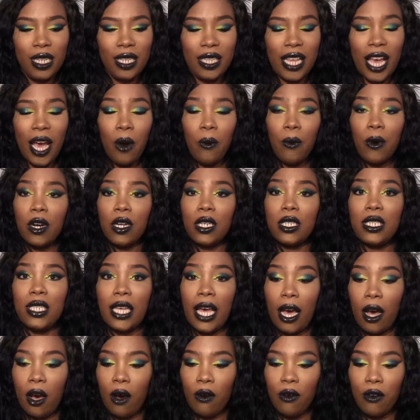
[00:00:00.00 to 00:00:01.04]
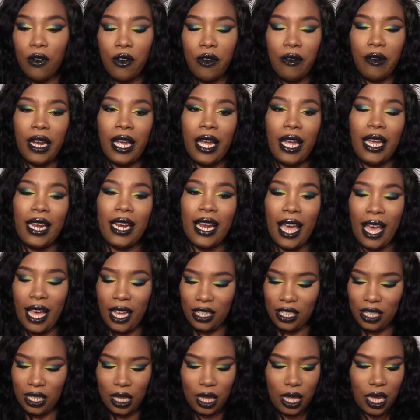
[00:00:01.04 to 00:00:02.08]
that works out great. And I
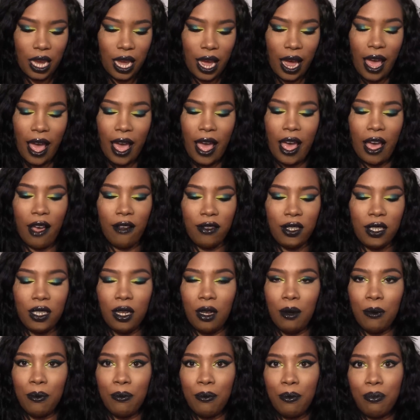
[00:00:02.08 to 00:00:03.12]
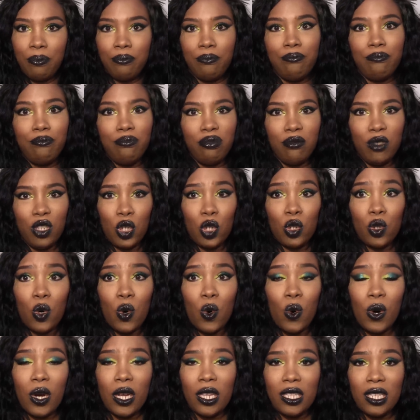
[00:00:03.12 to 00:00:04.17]
actually think I have some, you know,
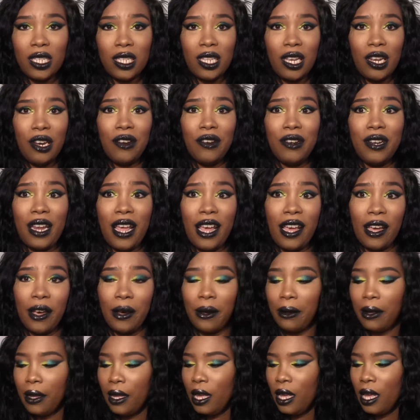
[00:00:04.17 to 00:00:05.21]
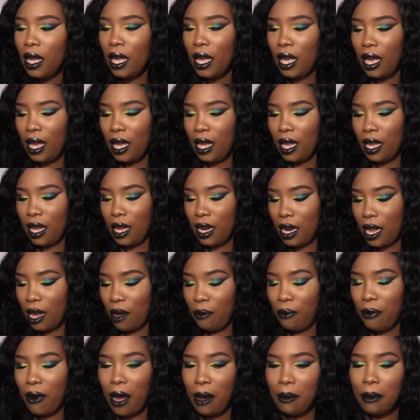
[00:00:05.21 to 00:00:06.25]
coins there now. And
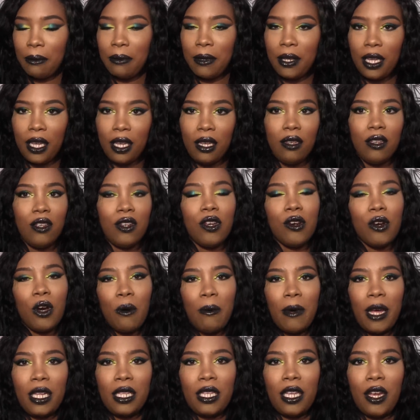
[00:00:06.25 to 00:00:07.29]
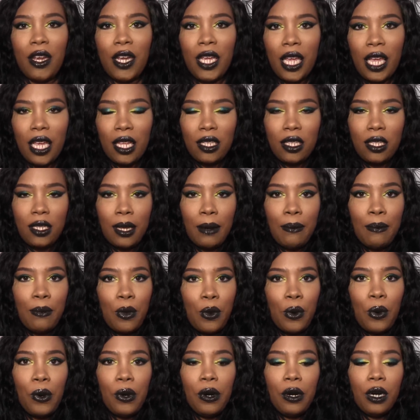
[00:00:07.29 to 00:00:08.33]
I'll probably, you know, go back there and get some
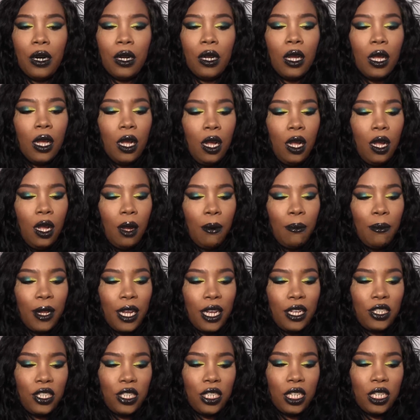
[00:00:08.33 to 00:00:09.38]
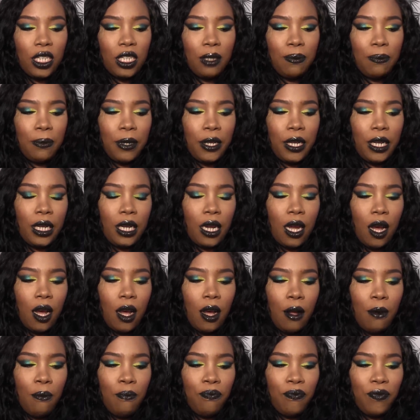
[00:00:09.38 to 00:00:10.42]
more blushes but
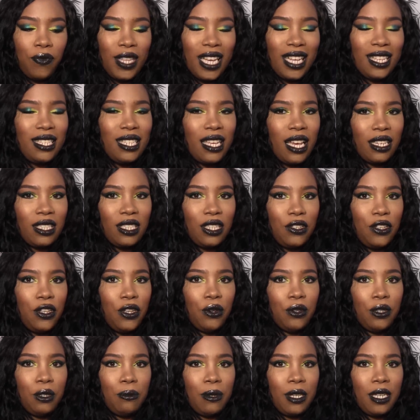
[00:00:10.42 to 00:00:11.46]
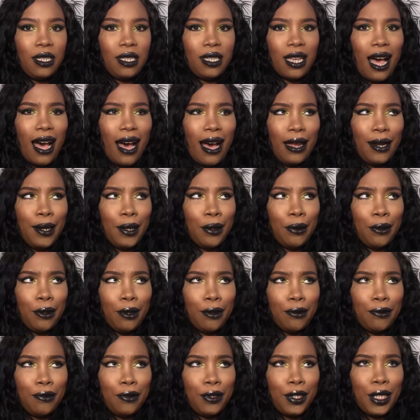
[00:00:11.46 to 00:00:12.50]
um that's actually the only place I
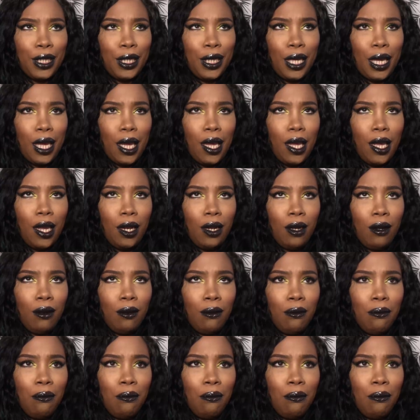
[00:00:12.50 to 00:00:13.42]
know of to get